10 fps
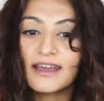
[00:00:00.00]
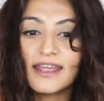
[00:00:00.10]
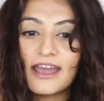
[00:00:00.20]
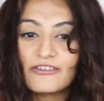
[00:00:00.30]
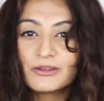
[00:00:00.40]
I
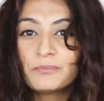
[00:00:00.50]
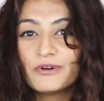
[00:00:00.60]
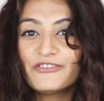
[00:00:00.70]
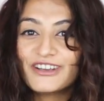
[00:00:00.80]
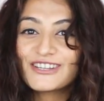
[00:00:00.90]
have the
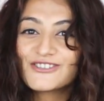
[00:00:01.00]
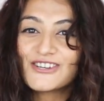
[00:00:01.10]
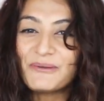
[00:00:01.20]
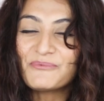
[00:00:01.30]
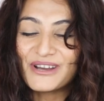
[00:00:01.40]
perfect
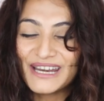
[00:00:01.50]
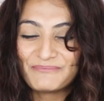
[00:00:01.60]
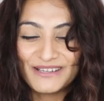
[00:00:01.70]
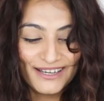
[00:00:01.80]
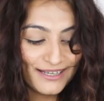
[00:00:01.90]
shape when
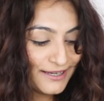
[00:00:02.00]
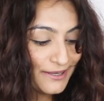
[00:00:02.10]
I'm done.